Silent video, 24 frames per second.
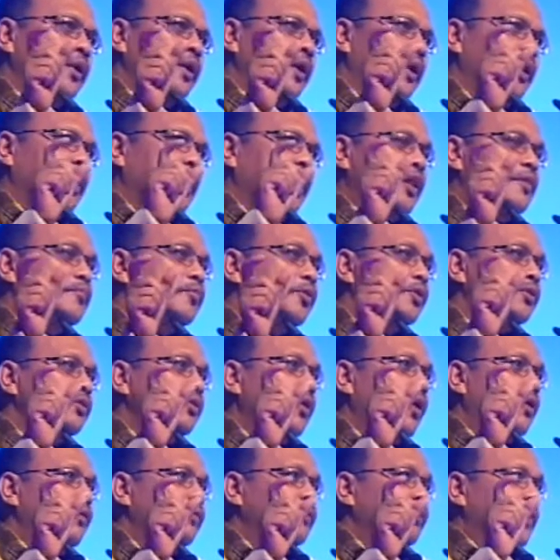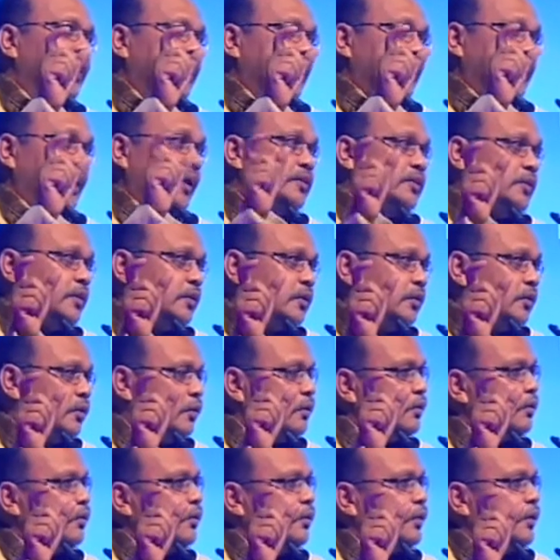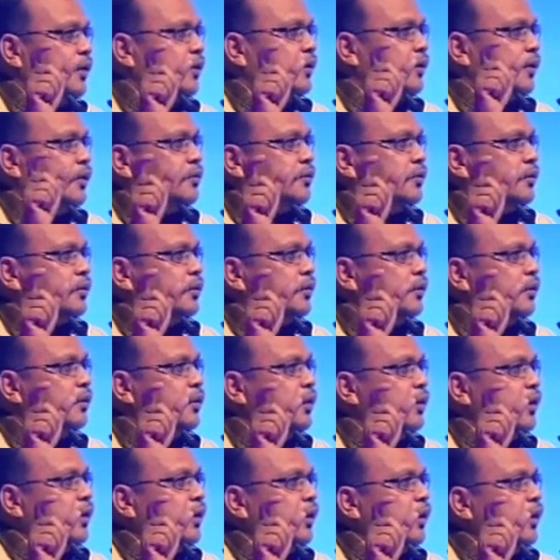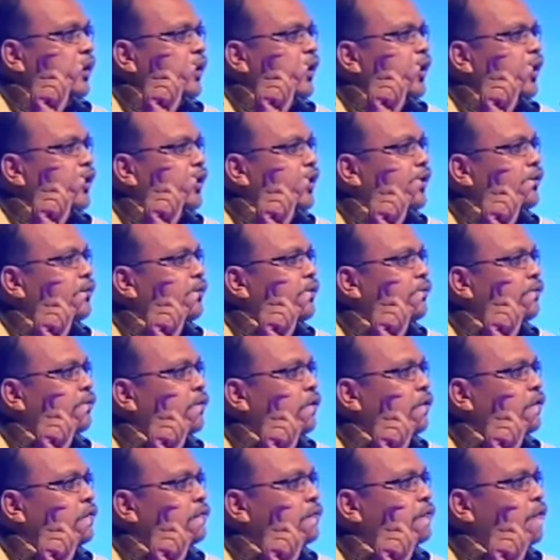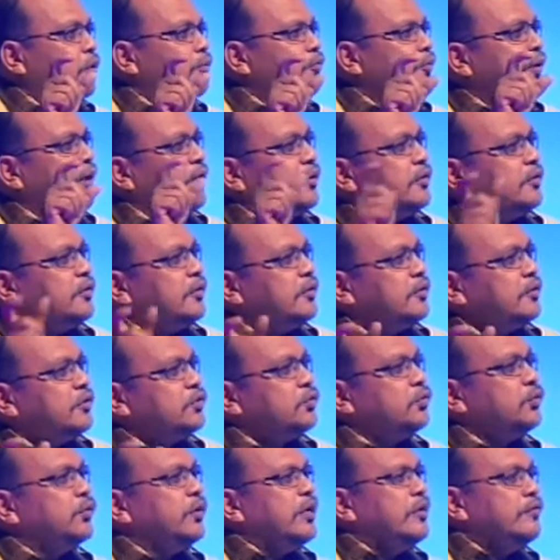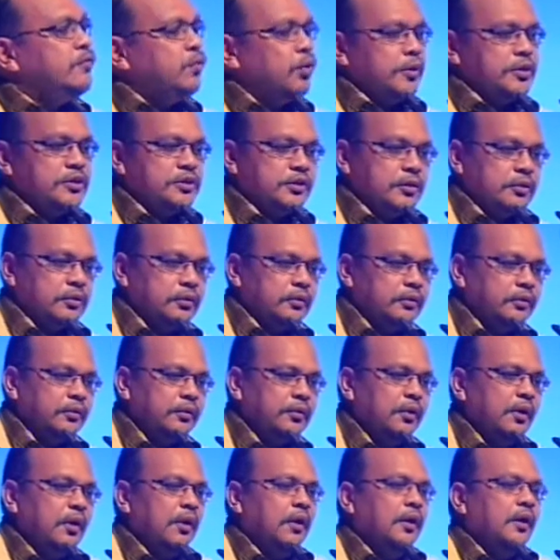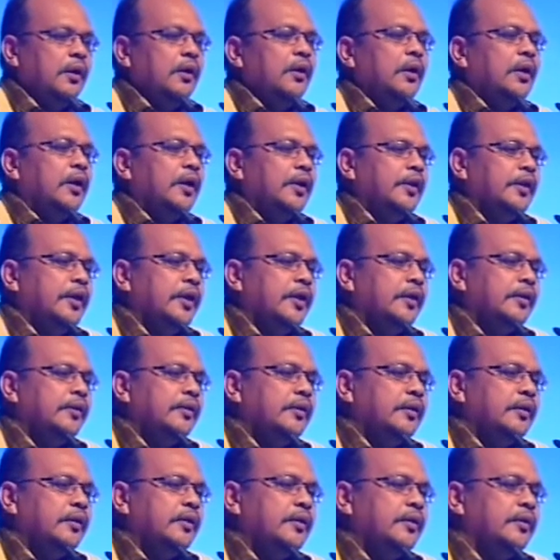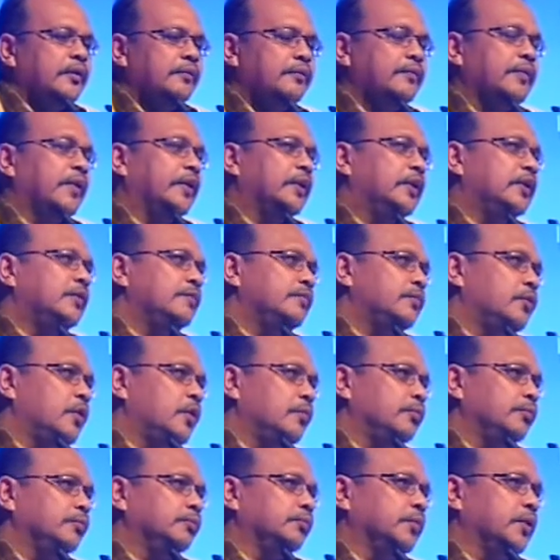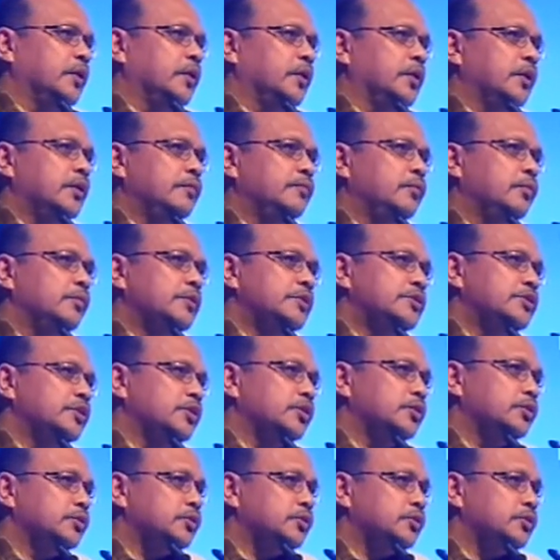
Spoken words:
element of data, right? Data, and then of course from data to information, and then finally from information